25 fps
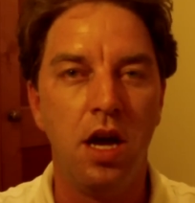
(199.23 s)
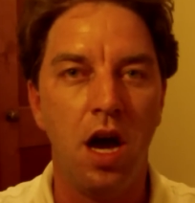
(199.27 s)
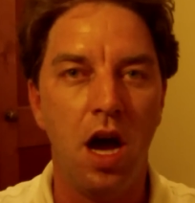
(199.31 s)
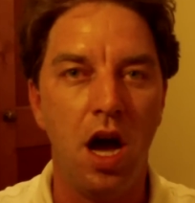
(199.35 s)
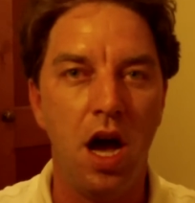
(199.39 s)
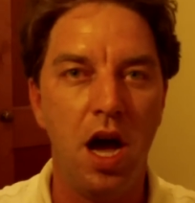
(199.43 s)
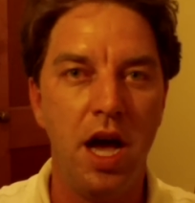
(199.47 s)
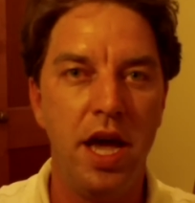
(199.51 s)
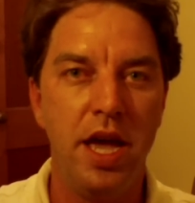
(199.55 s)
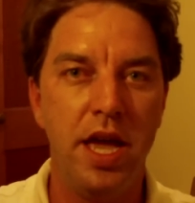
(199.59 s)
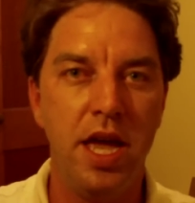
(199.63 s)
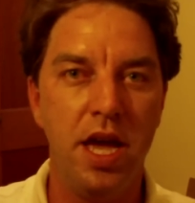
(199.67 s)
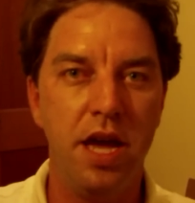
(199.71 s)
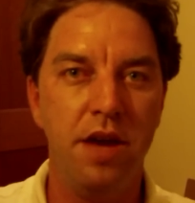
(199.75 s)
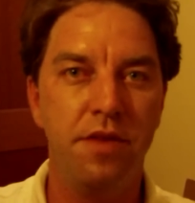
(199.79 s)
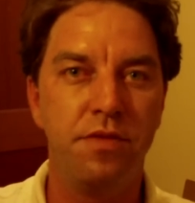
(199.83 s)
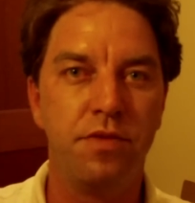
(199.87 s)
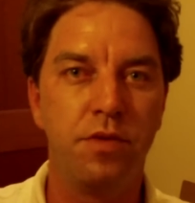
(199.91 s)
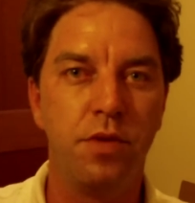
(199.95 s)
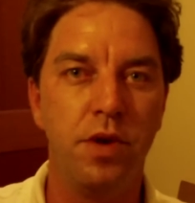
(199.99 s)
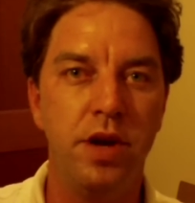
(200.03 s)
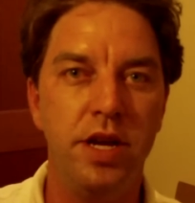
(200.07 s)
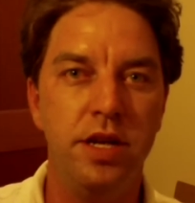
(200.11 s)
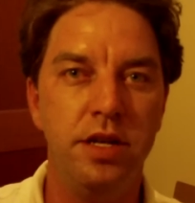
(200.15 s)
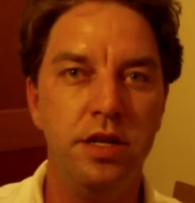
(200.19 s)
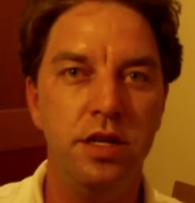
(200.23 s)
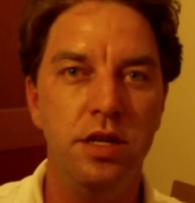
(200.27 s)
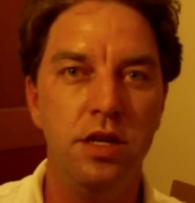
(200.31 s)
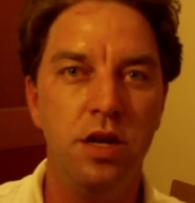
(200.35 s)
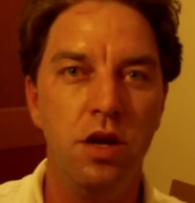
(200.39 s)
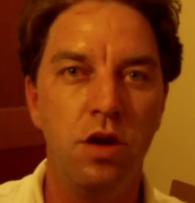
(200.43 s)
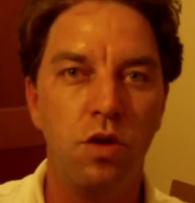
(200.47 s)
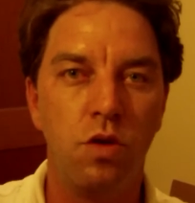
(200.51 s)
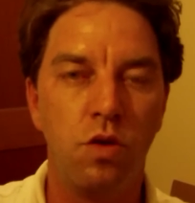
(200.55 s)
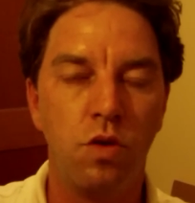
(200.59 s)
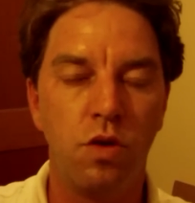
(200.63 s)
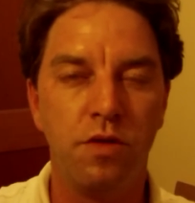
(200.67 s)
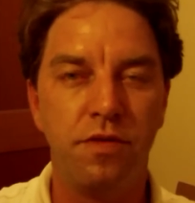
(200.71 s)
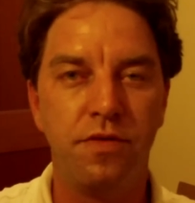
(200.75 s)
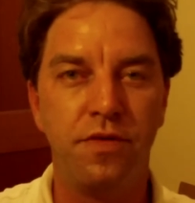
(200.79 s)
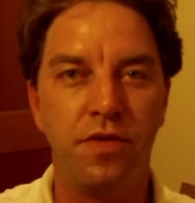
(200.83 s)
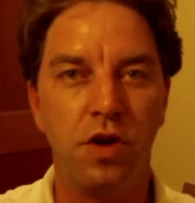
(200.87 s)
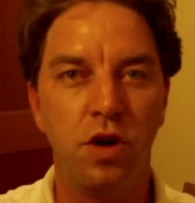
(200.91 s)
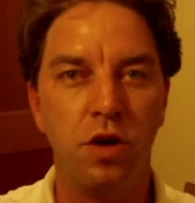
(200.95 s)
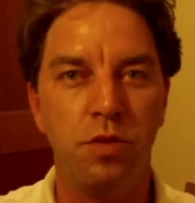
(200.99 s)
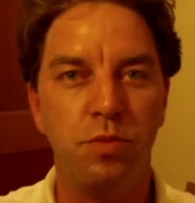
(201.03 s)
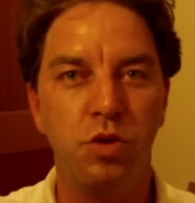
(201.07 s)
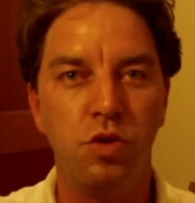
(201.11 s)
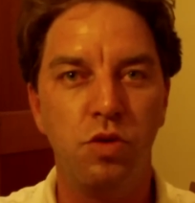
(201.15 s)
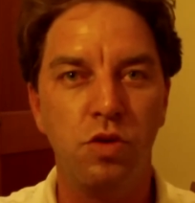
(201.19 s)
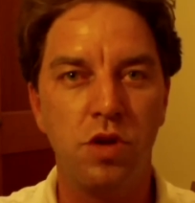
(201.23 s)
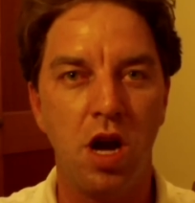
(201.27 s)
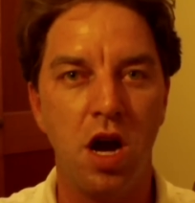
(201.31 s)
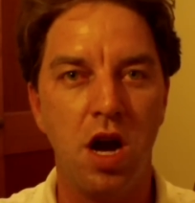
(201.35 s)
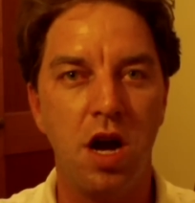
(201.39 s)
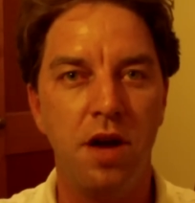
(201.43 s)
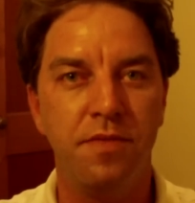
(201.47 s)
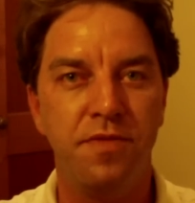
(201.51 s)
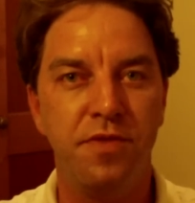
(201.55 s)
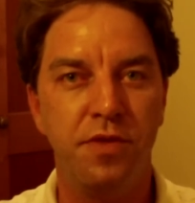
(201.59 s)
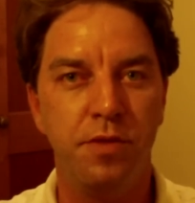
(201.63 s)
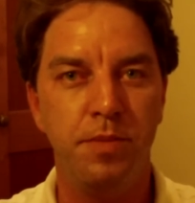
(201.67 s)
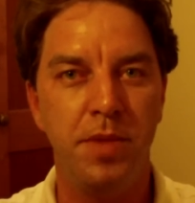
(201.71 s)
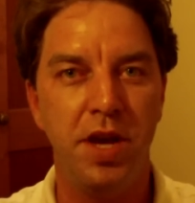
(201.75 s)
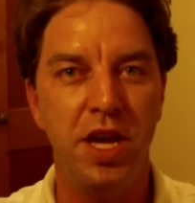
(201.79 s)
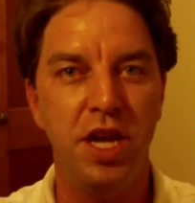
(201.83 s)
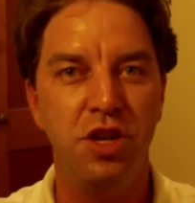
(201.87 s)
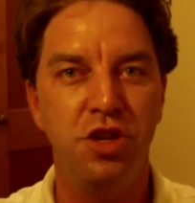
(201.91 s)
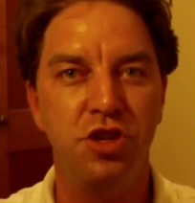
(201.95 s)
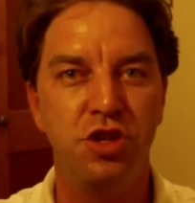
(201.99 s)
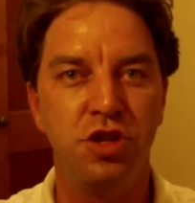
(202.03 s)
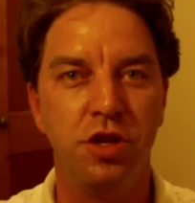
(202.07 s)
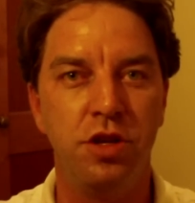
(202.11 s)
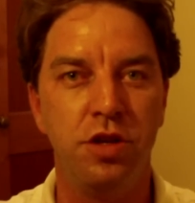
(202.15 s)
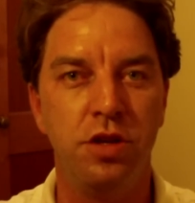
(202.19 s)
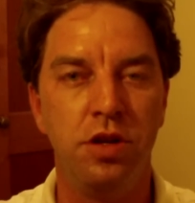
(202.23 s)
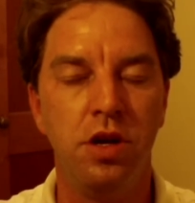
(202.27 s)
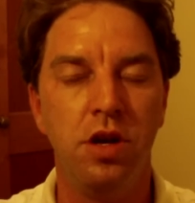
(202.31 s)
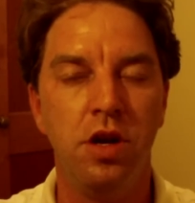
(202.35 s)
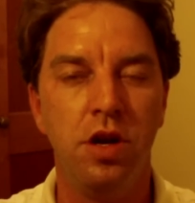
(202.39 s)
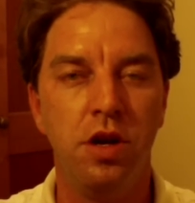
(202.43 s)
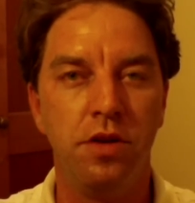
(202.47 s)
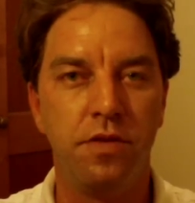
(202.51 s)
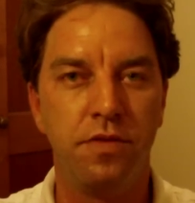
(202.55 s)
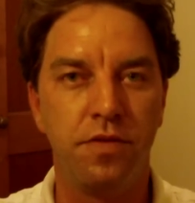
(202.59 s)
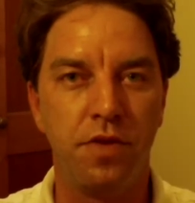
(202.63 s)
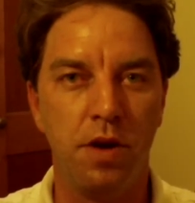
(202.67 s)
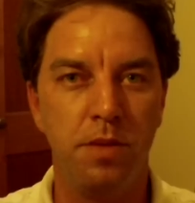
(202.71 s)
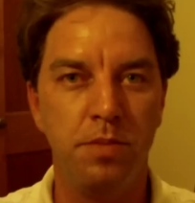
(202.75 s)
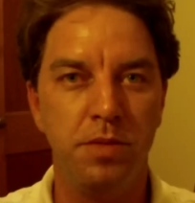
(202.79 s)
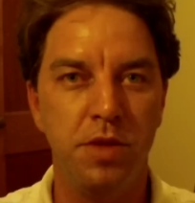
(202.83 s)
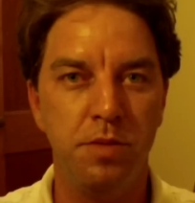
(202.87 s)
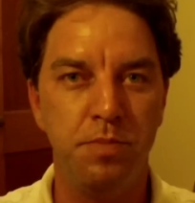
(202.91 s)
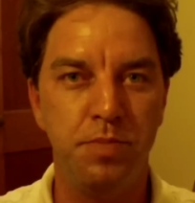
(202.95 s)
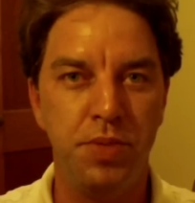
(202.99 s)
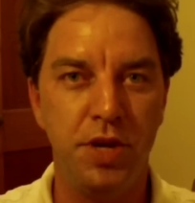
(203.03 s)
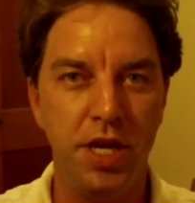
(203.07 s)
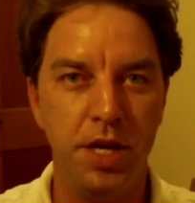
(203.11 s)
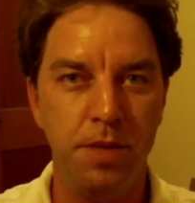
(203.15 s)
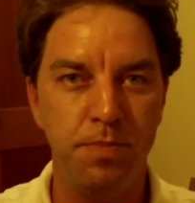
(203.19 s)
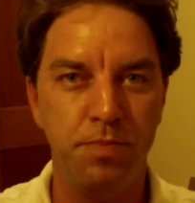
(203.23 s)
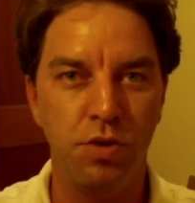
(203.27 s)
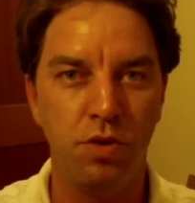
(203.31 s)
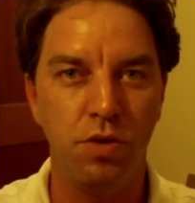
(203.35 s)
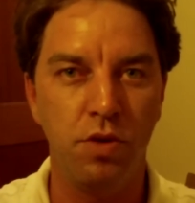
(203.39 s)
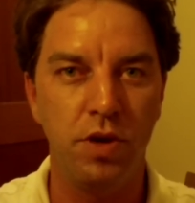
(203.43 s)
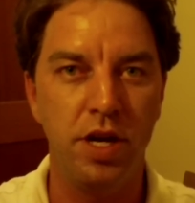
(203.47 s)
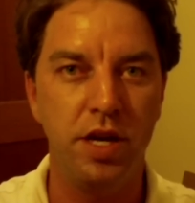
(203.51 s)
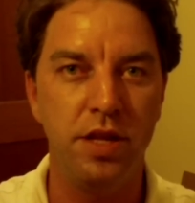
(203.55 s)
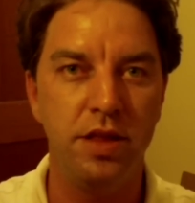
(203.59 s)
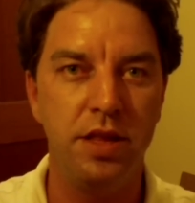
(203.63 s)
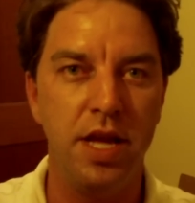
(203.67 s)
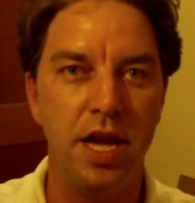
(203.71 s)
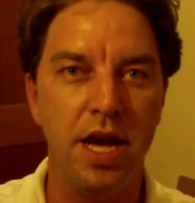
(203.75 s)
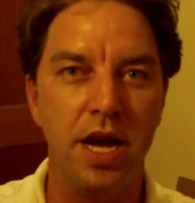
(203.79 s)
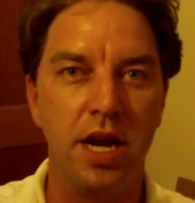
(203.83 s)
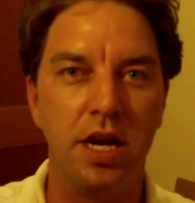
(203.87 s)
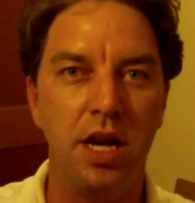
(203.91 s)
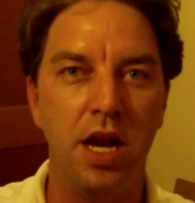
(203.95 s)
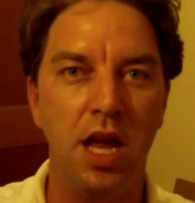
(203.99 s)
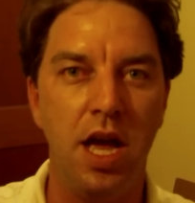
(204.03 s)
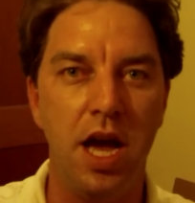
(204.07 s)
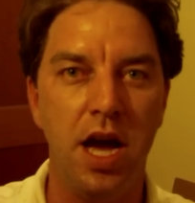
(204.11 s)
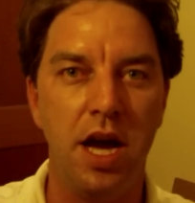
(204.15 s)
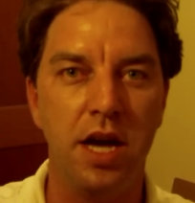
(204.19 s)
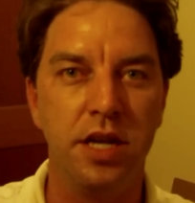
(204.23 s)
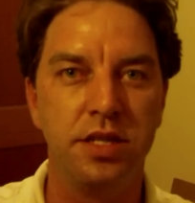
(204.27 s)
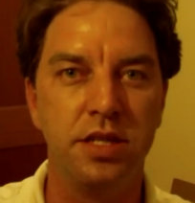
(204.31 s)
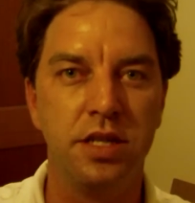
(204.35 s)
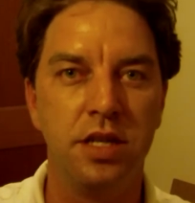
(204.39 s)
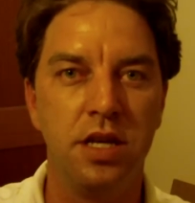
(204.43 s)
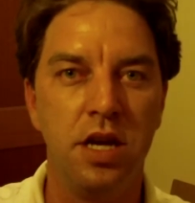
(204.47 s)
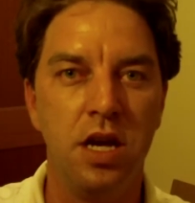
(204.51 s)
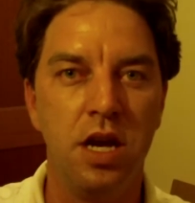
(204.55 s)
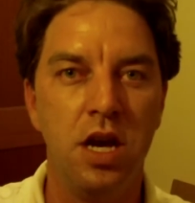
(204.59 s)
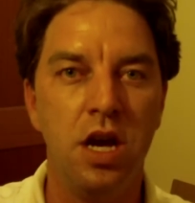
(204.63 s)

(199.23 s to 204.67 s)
I have written or verbal confirmation from the people in that class